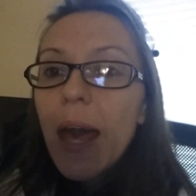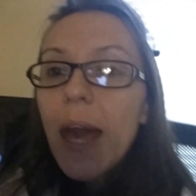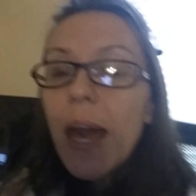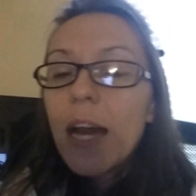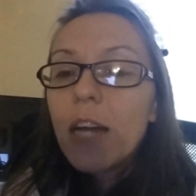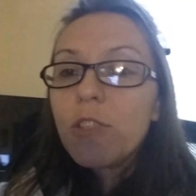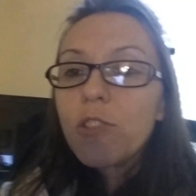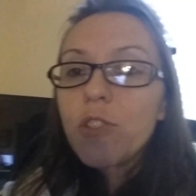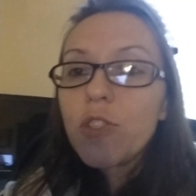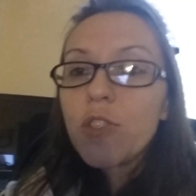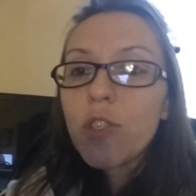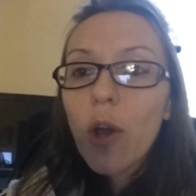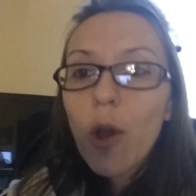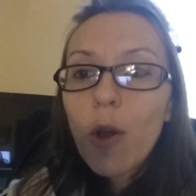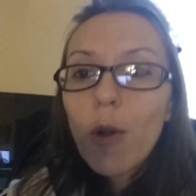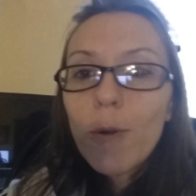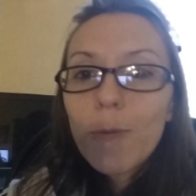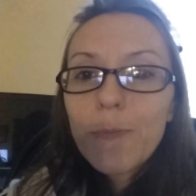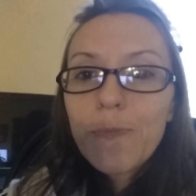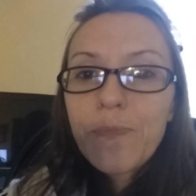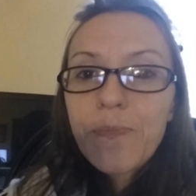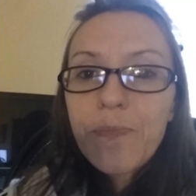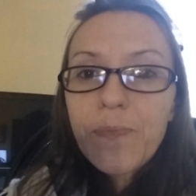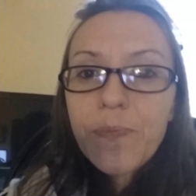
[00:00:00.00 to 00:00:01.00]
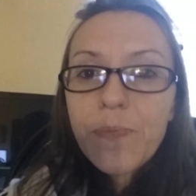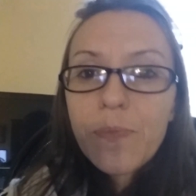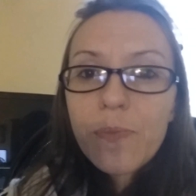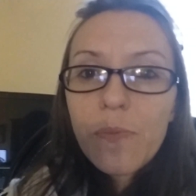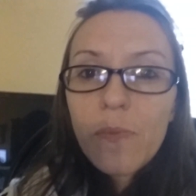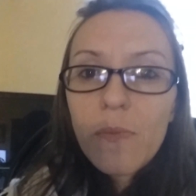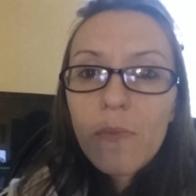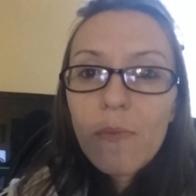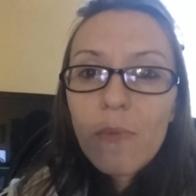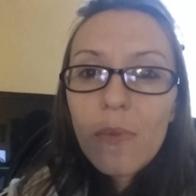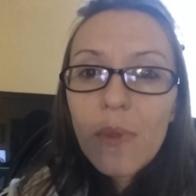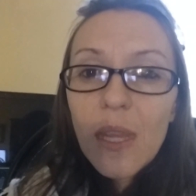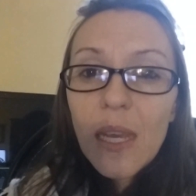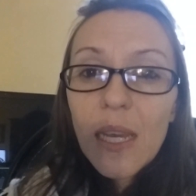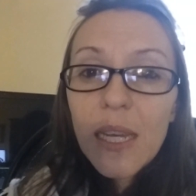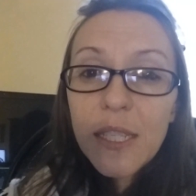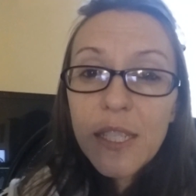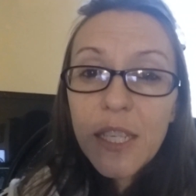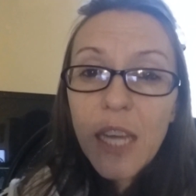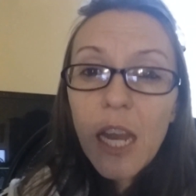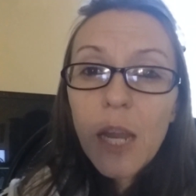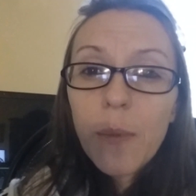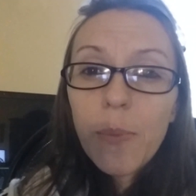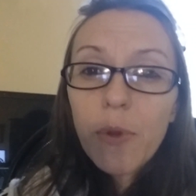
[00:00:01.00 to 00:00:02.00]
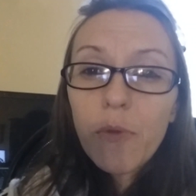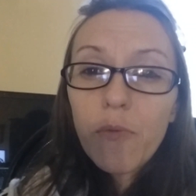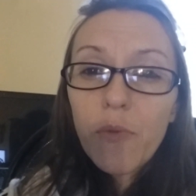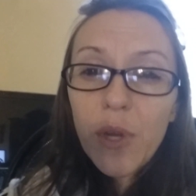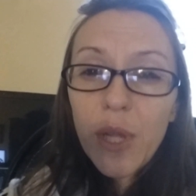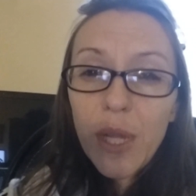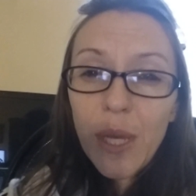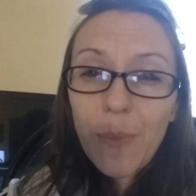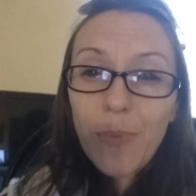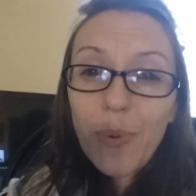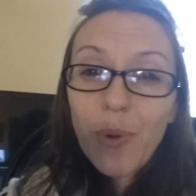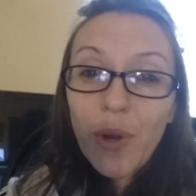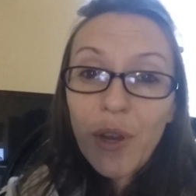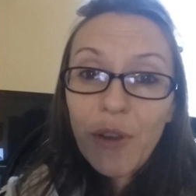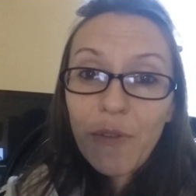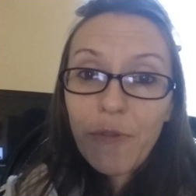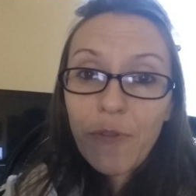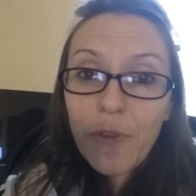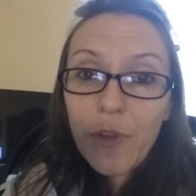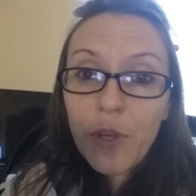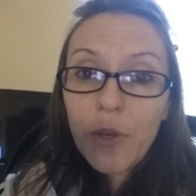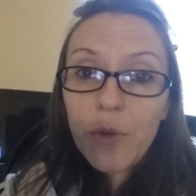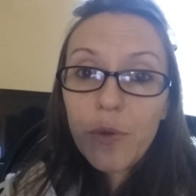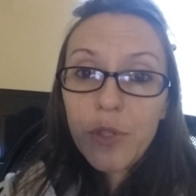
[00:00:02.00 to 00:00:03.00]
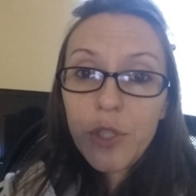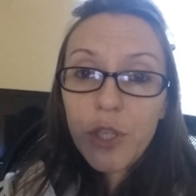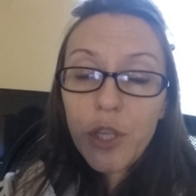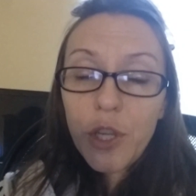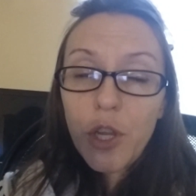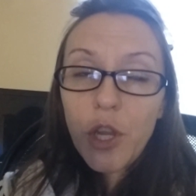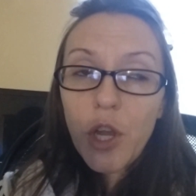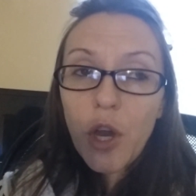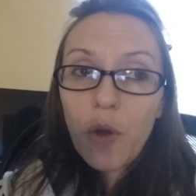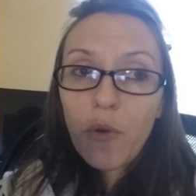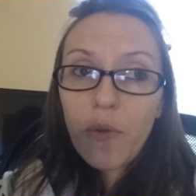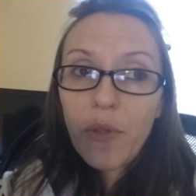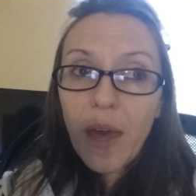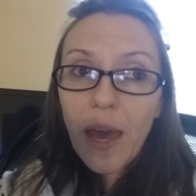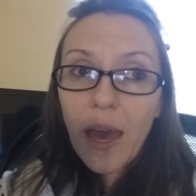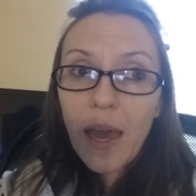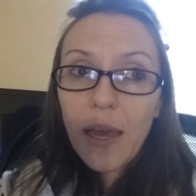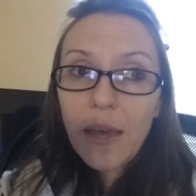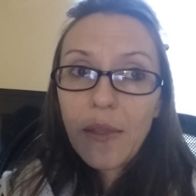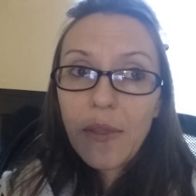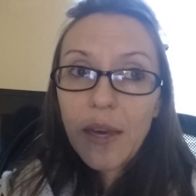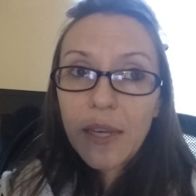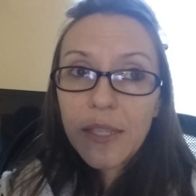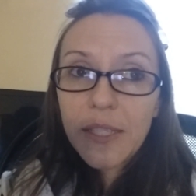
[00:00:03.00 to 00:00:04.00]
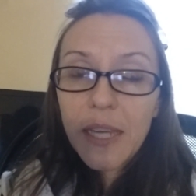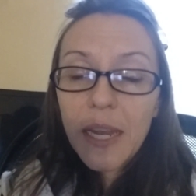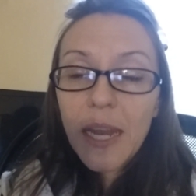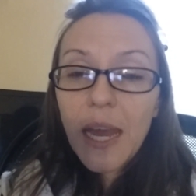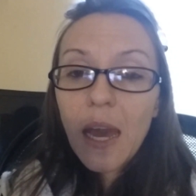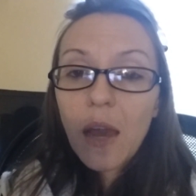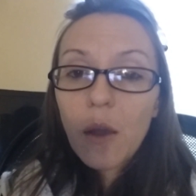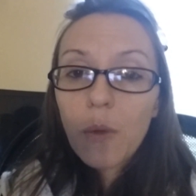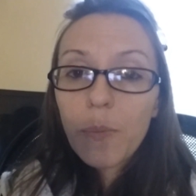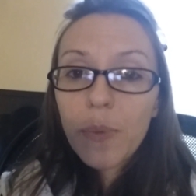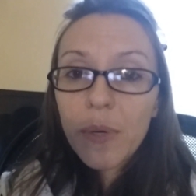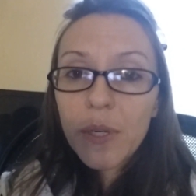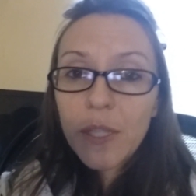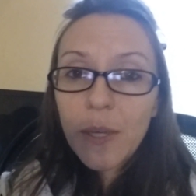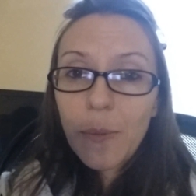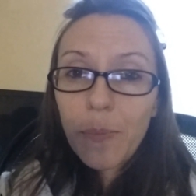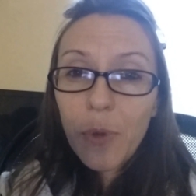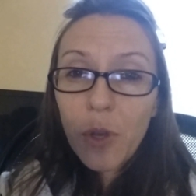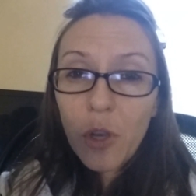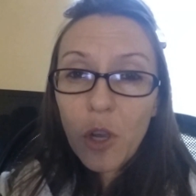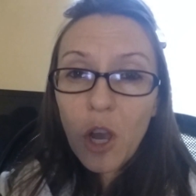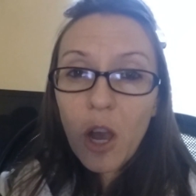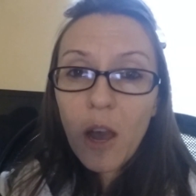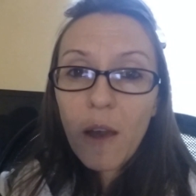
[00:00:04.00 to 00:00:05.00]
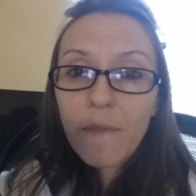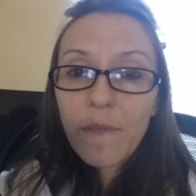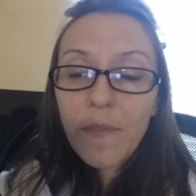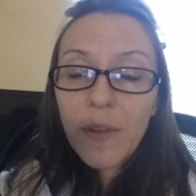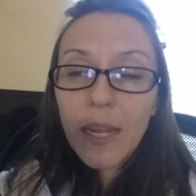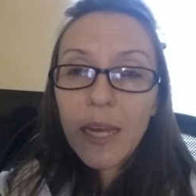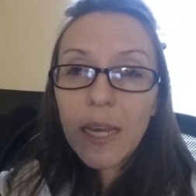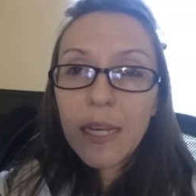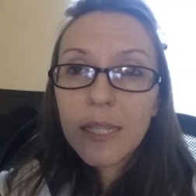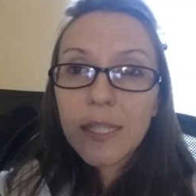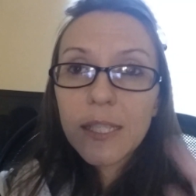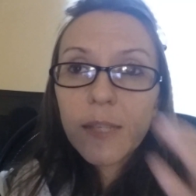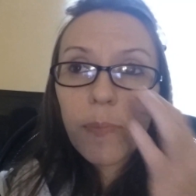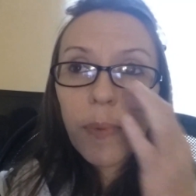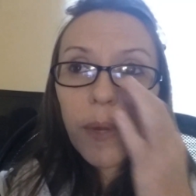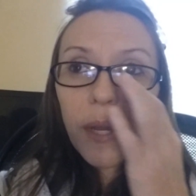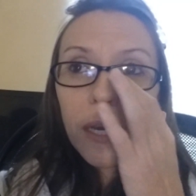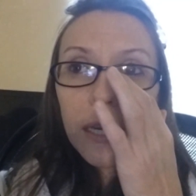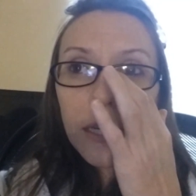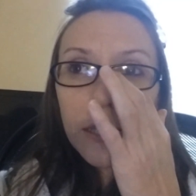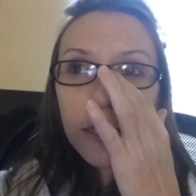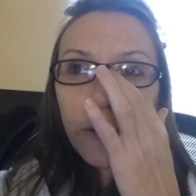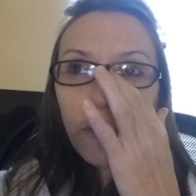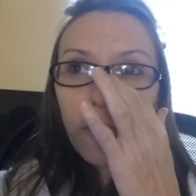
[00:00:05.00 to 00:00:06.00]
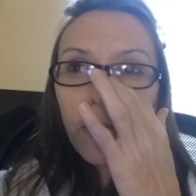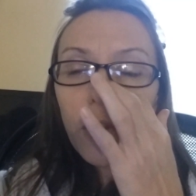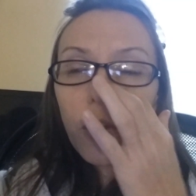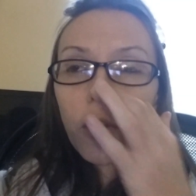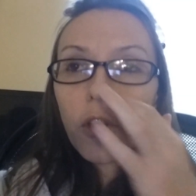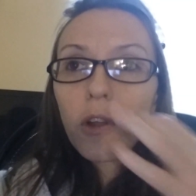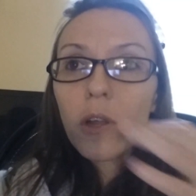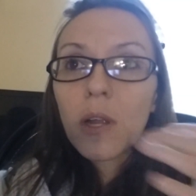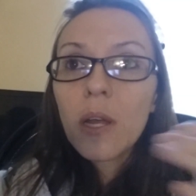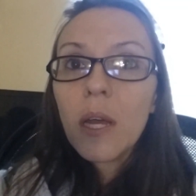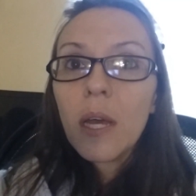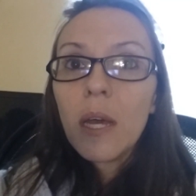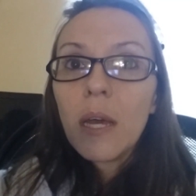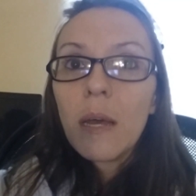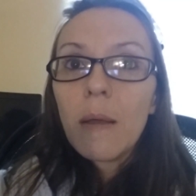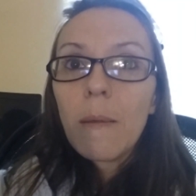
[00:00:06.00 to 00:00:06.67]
And so it's going to be really important for you to know that, and that's going to help build up your confidence, because if you're